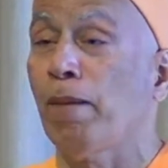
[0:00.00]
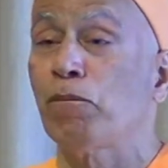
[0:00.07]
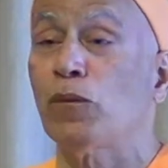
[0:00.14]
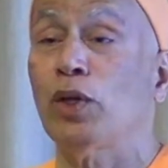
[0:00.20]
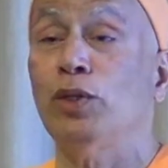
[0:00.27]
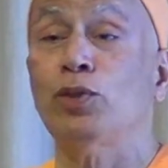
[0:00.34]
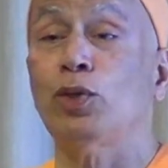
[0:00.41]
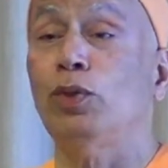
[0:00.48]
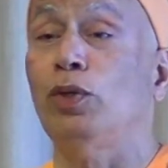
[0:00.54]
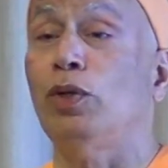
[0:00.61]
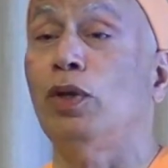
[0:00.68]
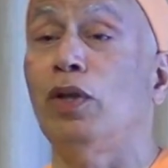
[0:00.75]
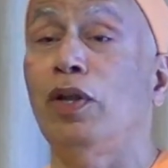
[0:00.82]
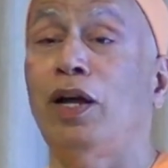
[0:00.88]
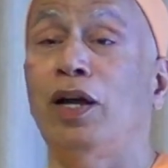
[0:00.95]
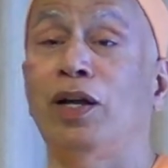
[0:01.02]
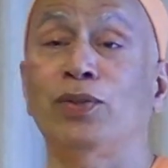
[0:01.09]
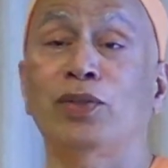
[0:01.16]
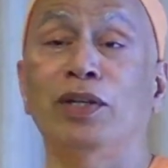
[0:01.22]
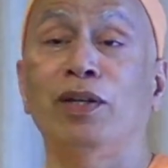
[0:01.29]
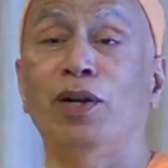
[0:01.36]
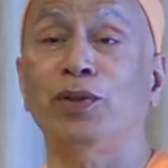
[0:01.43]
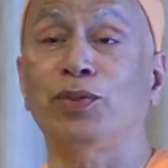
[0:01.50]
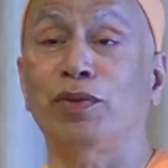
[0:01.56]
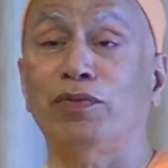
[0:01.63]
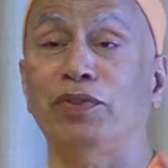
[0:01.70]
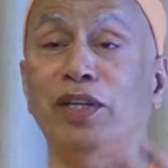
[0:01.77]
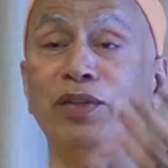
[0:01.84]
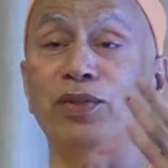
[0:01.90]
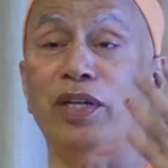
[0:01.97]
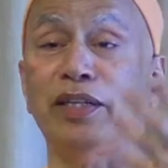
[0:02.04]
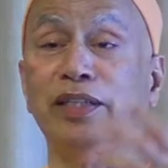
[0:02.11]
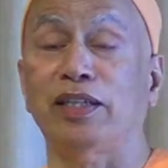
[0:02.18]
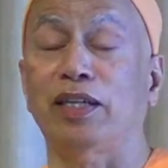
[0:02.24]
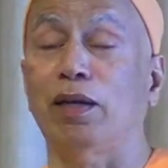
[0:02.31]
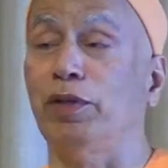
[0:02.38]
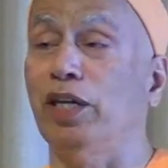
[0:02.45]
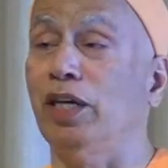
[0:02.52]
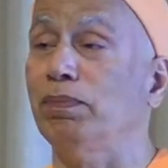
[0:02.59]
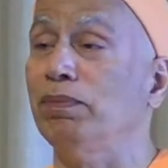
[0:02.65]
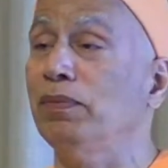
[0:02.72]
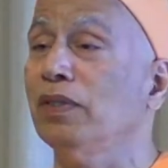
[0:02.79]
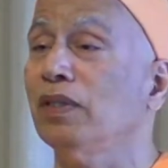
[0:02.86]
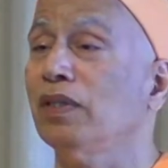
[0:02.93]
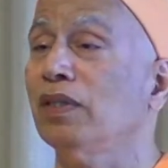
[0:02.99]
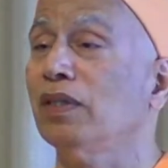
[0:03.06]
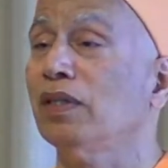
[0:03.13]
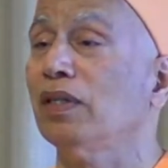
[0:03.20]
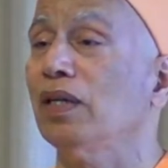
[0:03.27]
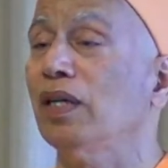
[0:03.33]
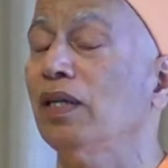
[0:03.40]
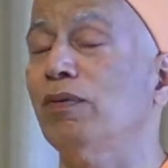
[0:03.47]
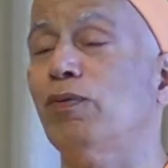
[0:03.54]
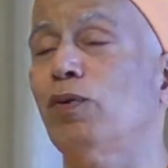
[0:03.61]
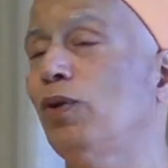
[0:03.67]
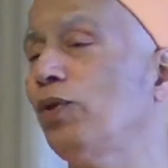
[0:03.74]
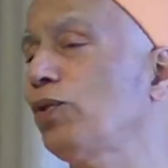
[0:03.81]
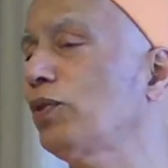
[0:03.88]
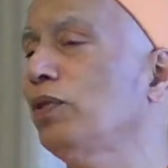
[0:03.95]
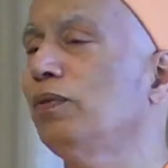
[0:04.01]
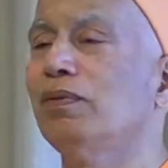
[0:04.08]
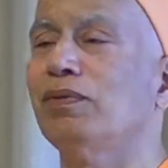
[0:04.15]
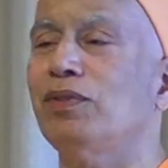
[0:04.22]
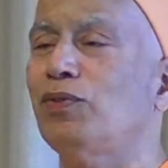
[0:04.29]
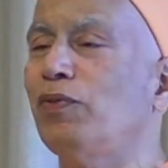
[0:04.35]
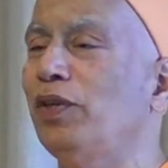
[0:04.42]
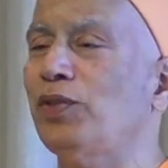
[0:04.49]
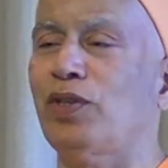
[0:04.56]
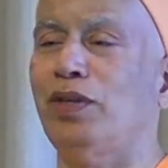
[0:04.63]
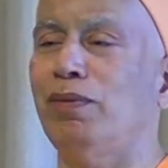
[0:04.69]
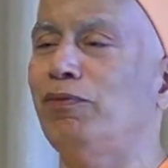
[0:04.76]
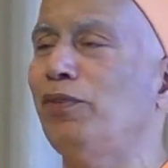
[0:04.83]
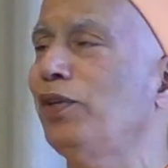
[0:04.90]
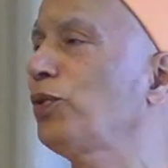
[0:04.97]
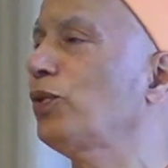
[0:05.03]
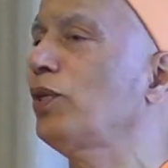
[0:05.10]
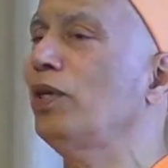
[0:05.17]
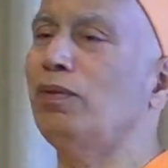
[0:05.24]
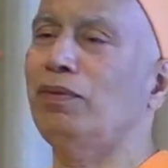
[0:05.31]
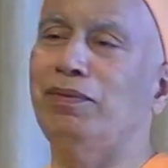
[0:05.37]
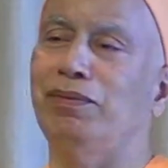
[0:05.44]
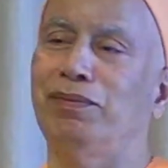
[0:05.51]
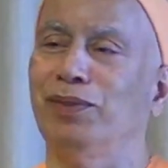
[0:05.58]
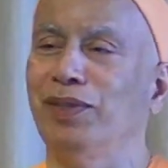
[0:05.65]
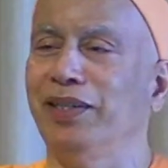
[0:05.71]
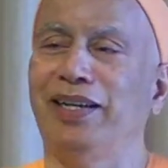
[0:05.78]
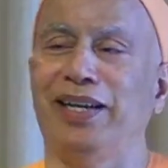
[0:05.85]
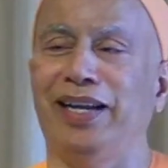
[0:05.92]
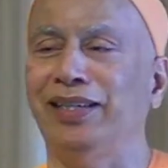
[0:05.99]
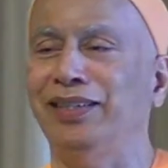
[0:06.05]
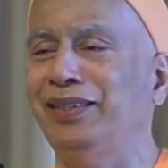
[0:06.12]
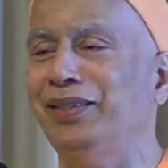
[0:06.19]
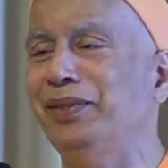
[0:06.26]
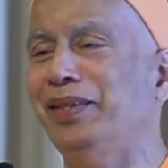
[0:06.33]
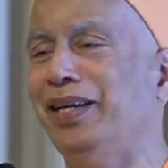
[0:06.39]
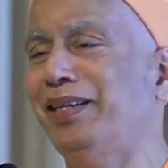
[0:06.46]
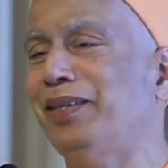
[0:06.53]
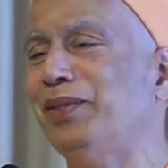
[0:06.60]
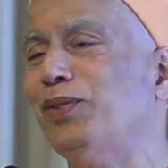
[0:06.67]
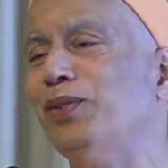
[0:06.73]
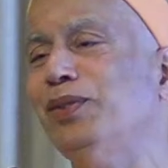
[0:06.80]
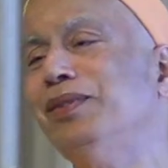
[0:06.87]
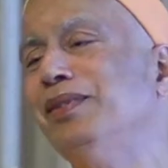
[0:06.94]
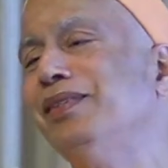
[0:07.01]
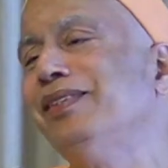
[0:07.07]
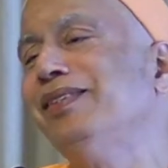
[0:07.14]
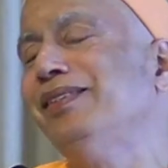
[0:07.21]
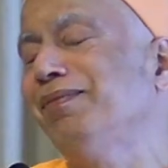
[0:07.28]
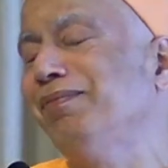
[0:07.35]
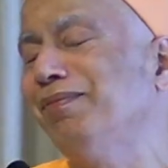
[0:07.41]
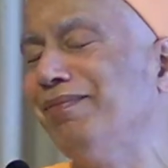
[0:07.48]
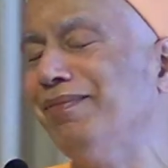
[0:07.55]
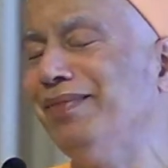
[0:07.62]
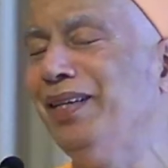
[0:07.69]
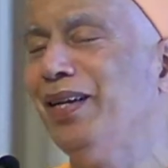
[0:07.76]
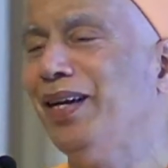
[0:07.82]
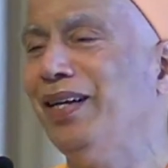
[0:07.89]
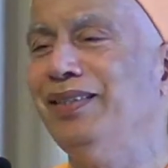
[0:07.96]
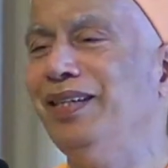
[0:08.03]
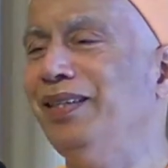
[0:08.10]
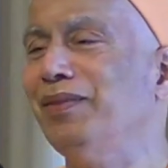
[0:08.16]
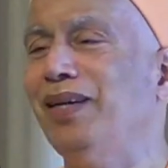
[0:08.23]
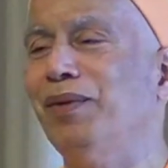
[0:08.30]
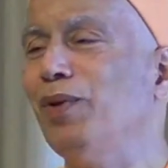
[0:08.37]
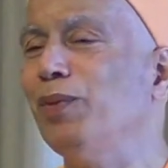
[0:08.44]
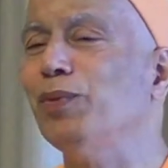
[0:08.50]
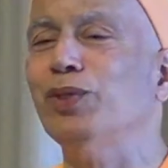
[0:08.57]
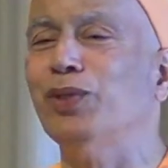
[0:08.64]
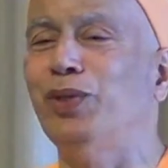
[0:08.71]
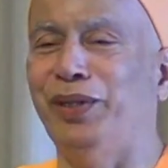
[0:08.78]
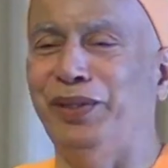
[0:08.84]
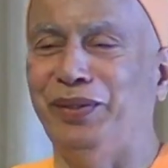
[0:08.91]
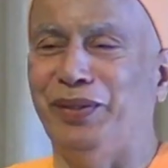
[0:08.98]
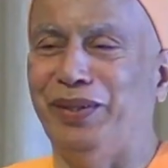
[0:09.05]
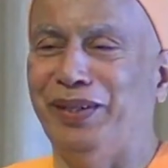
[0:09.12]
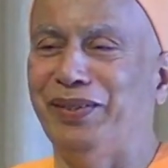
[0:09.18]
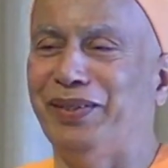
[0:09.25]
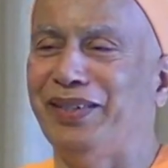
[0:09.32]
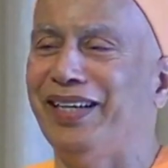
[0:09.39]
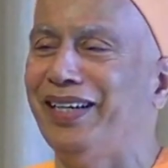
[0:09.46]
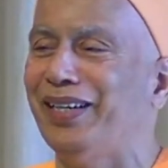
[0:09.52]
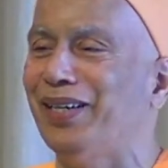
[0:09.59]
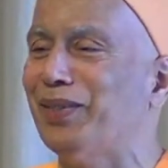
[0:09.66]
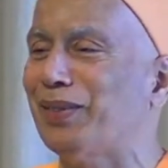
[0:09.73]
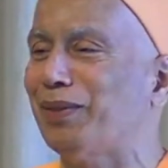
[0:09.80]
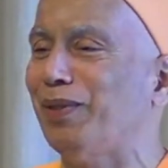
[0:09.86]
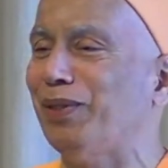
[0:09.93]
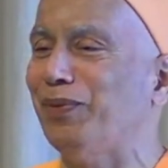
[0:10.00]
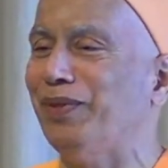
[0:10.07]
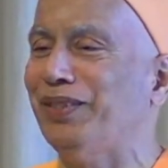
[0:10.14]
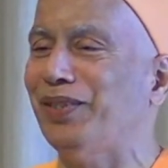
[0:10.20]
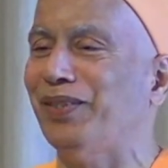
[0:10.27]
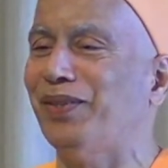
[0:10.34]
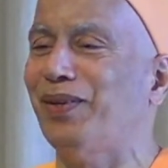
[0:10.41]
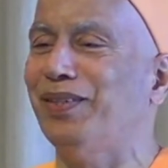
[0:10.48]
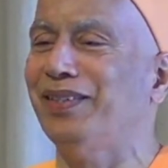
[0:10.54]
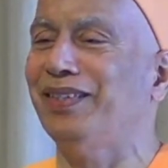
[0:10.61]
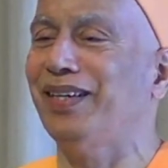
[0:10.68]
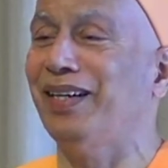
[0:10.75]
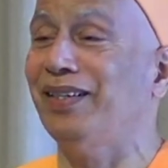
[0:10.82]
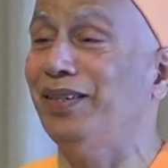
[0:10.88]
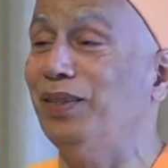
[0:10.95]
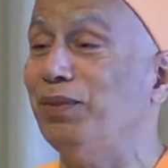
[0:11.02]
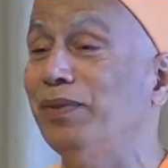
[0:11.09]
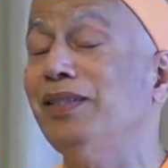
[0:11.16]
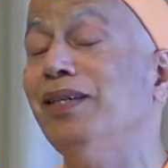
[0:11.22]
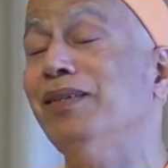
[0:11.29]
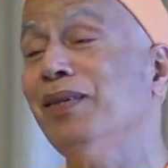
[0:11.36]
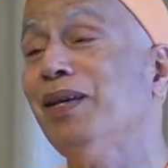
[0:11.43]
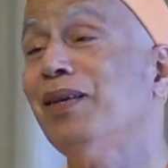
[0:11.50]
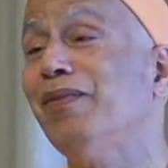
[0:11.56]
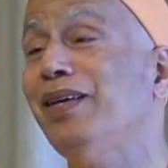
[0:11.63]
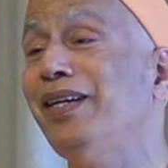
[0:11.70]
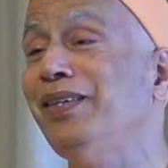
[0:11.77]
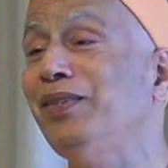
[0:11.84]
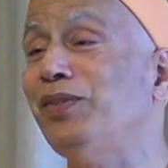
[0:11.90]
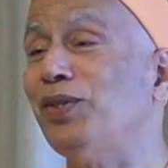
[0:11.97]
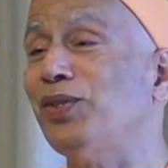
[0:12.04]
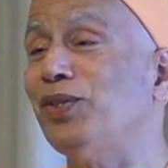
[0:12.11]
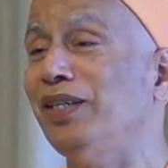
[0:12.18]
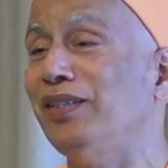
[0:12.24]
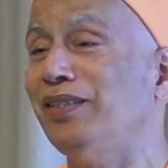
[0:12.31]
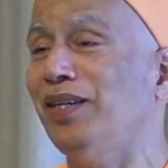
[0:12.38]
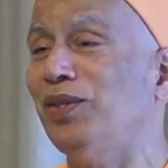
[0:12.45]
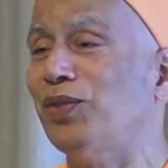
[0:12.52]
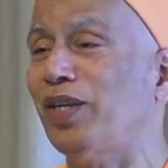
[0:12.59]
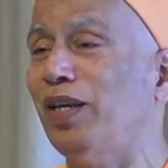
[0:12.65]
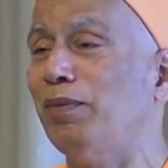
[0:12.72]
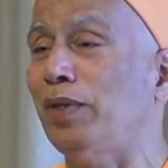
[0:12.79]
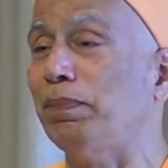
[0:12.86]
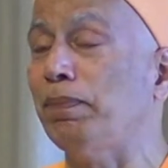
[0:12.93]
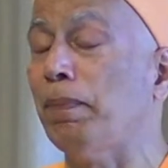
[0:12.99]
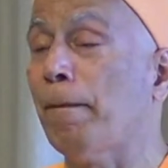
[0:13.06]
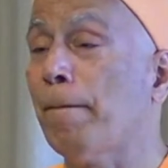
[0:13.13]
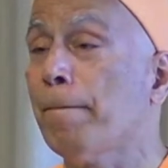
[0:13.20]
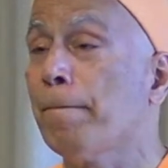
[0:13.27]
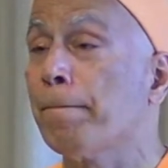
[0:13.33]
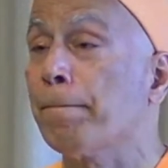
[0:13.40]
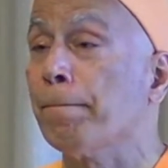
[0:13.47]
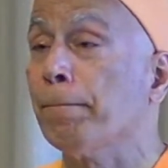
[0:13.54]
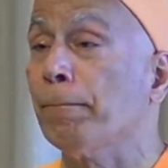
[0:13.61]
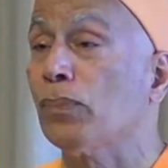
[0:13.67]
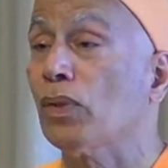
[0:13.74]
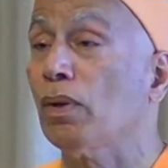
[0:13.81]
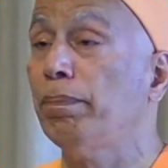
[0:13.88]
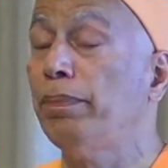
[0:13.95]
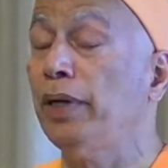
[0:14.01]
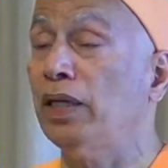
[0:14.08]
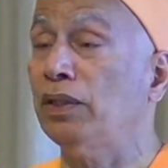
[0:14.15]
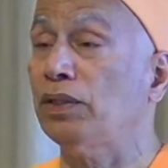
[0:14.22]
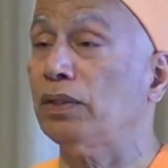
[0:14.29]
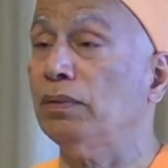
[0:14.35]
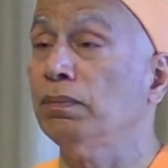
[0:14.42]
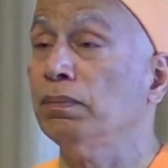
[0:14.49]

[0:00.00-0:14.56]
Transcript: And so lots and lots of things started coming up. And of course, it's first come, first served. Get it and get it. So, and then we won't go into all the details about what are all the others, but there are very interesting things came up. But